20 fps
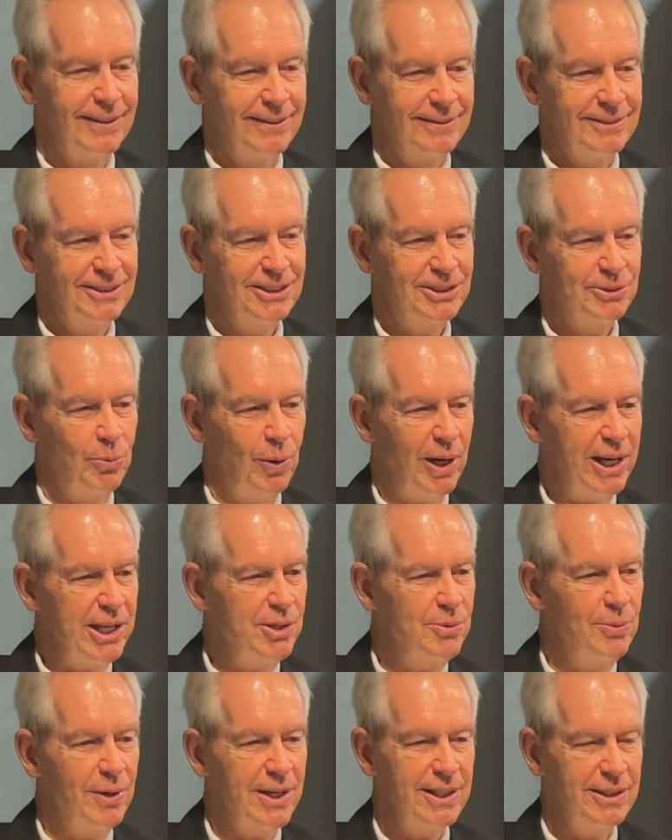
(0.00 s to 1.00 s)
she says, why do
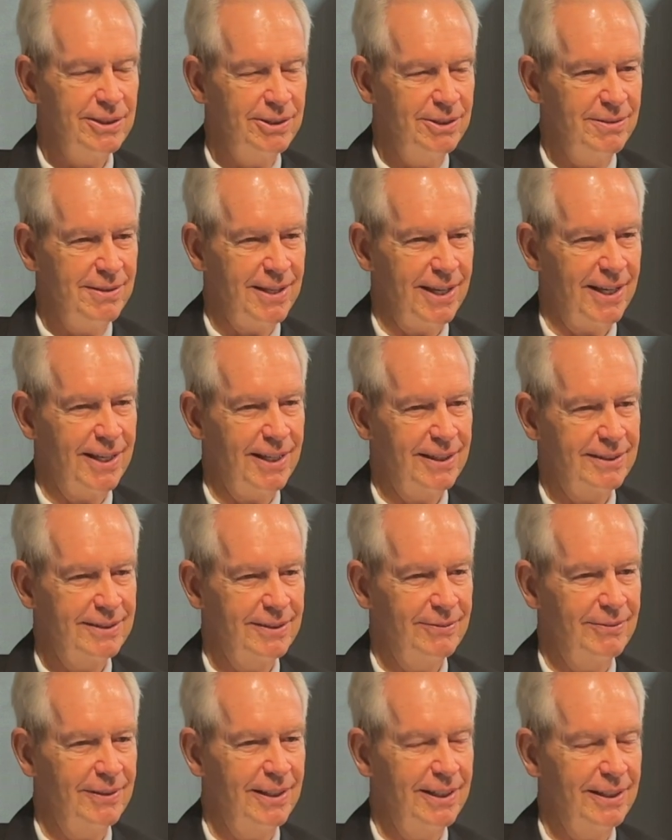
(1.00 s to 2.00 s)
you want to do that? I
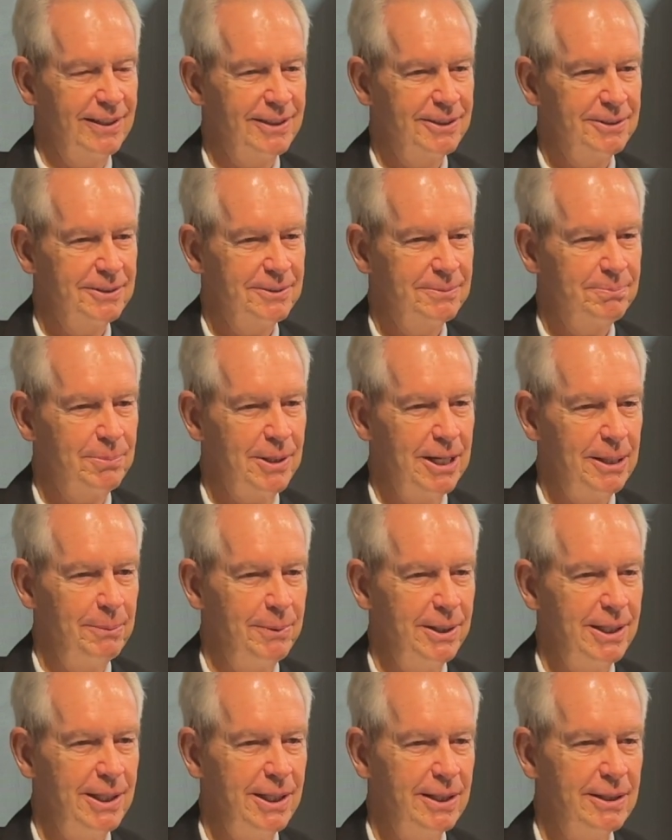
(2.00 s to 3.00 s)
said, well, it's
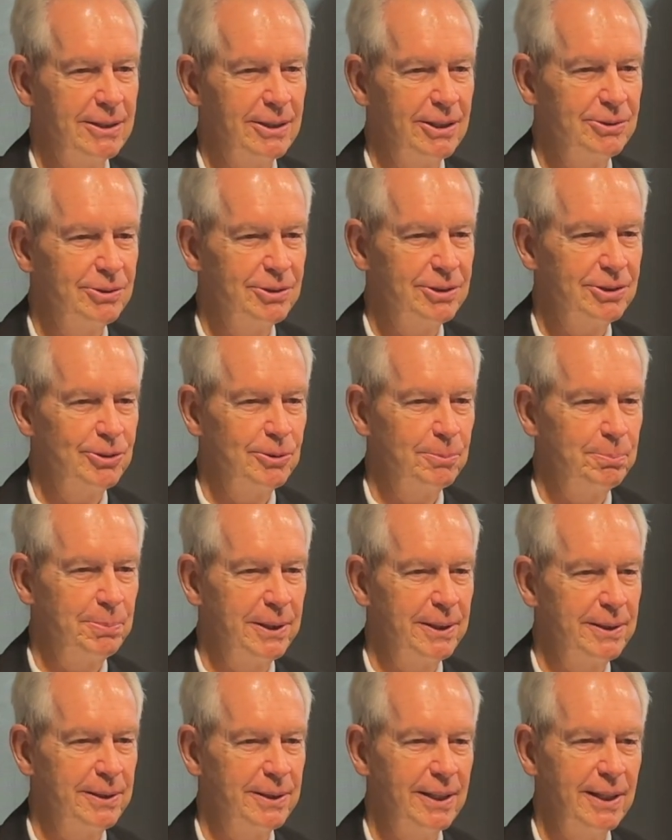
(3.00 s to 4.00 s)
probably ego,
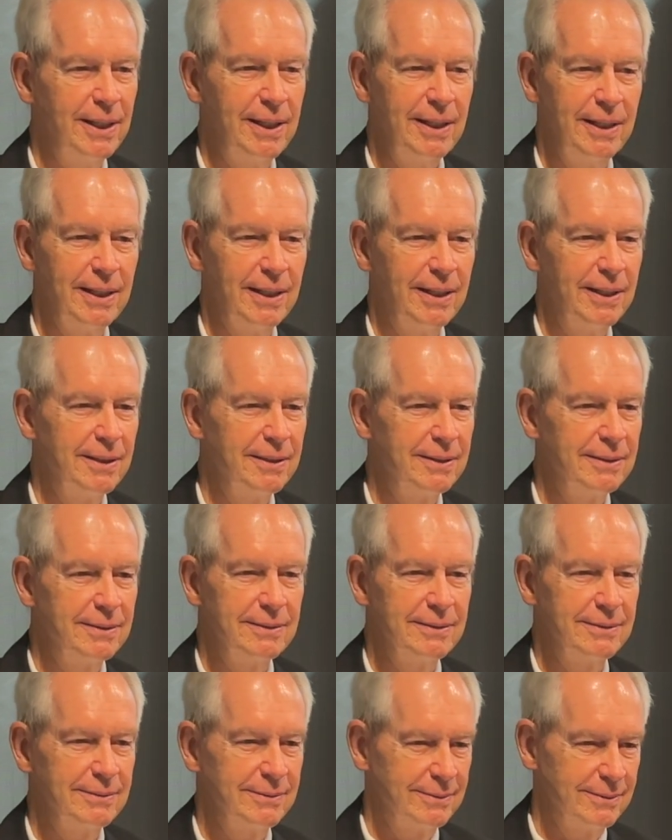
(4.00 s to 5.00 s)
stupidity,
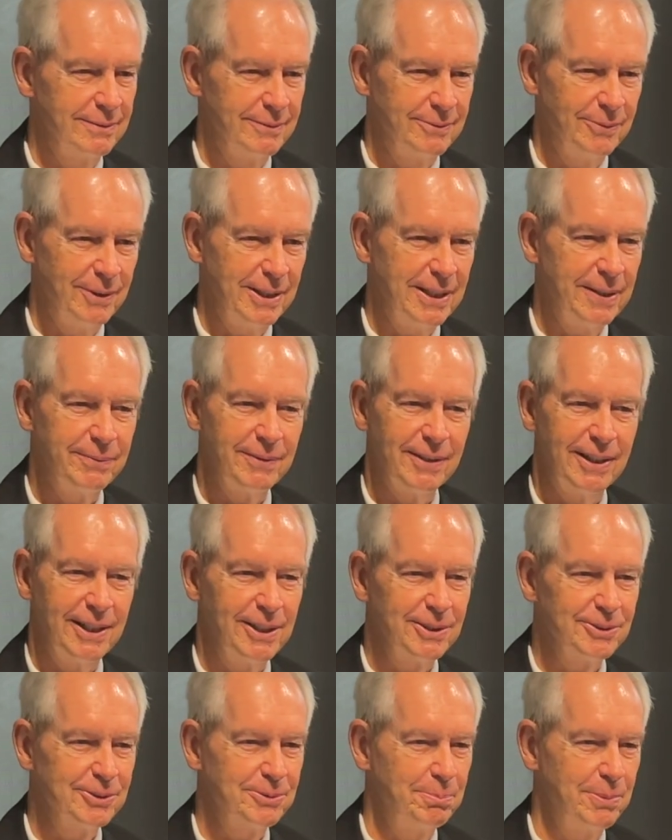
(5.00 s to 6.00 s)
and whatever
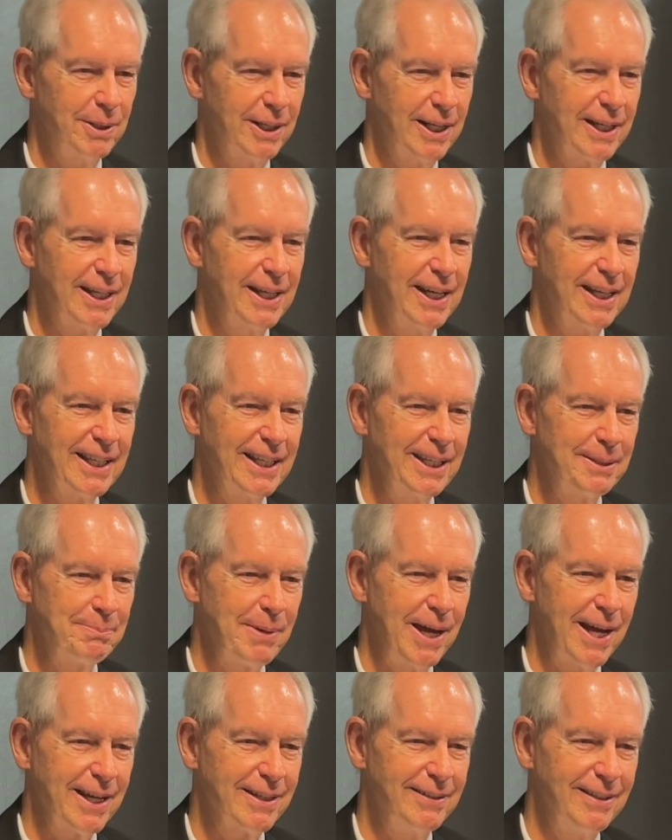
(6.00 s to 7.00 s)
else, but I got to get
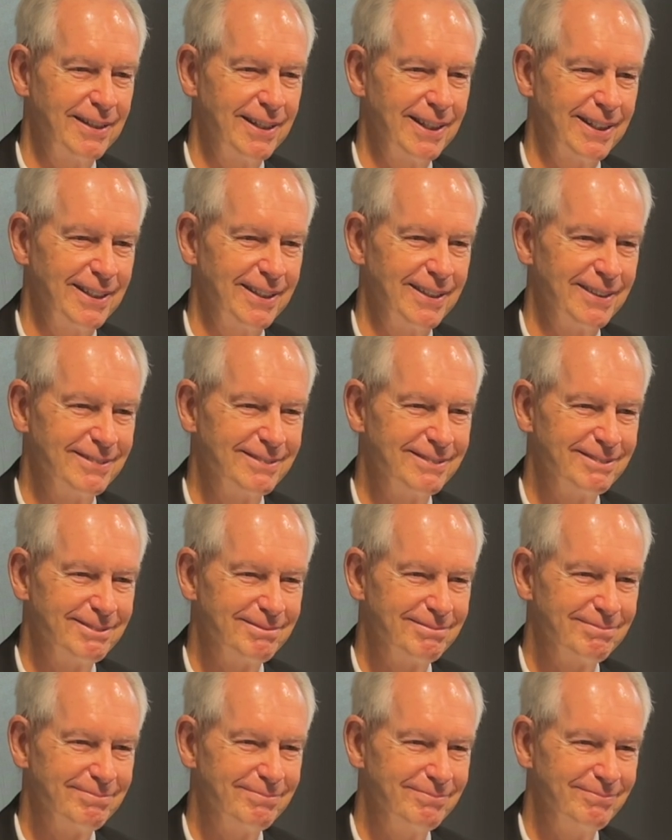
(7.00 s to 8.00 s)
back on again.
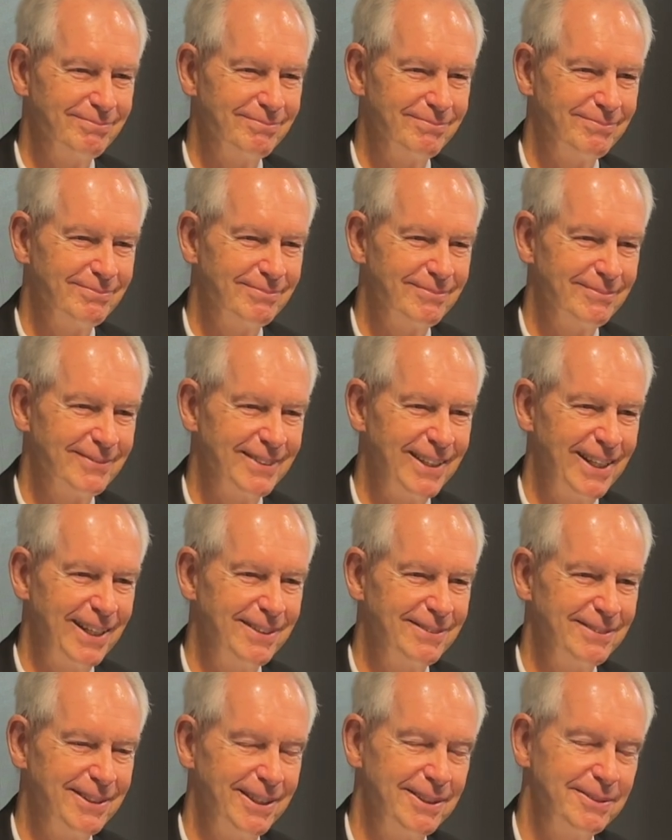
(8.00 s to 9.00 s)

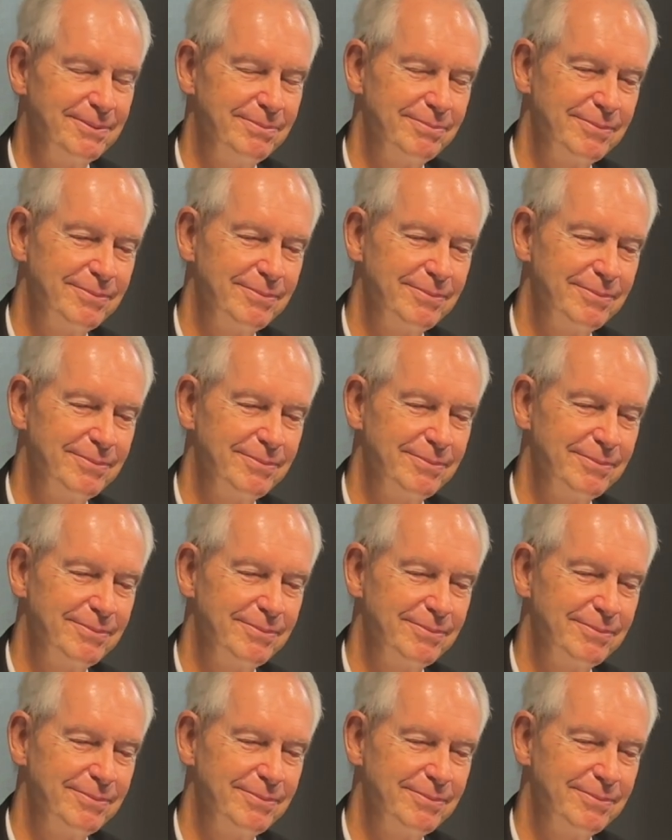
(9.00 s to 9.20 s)
And did.